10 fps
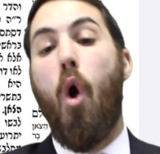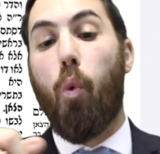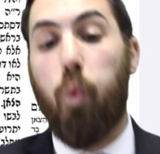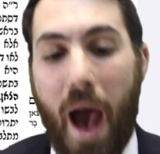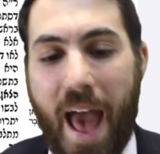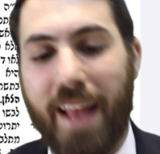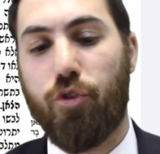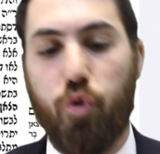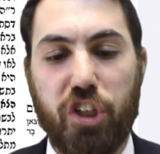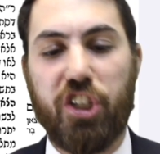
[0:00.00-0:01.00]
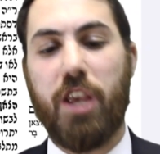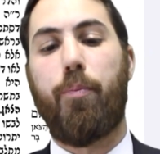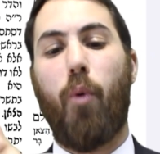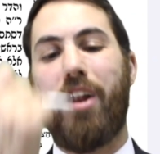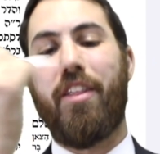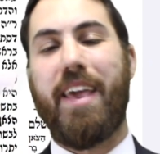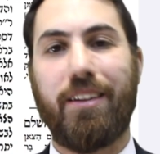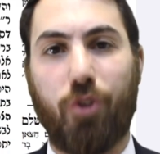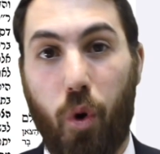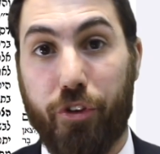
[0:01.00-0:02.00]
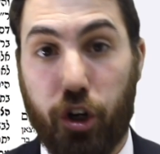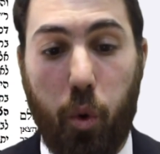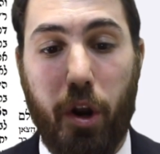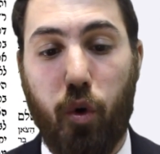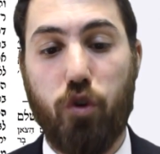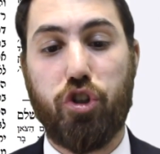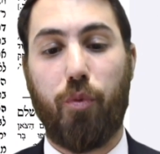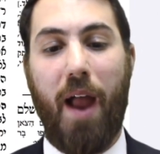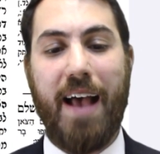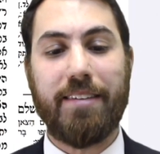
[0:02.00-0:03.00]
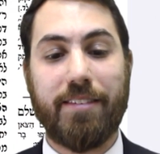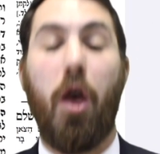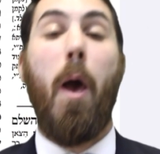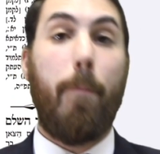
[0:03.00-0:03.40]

When do the sheep, when are they get called, quote unquote, dressed?